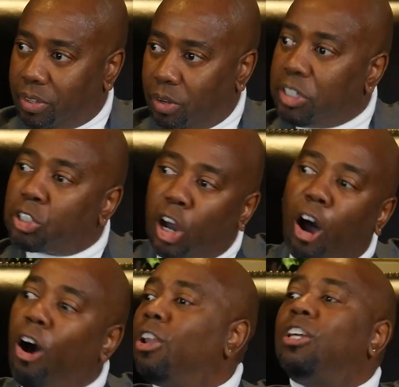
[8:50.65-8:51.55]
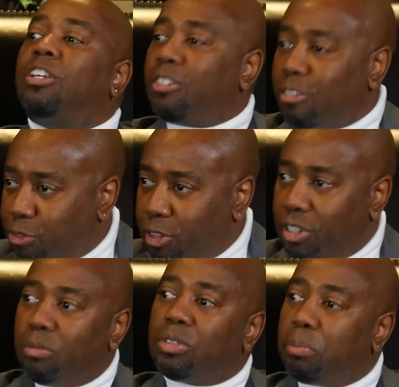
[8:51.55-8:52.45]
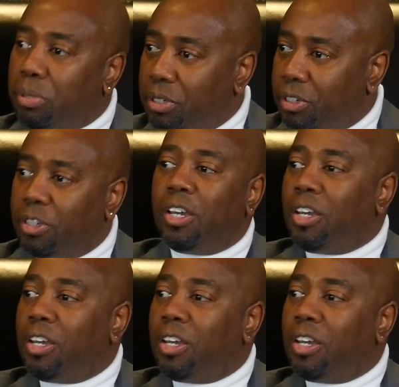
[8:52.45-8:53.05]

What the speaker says: He's calling for them to be,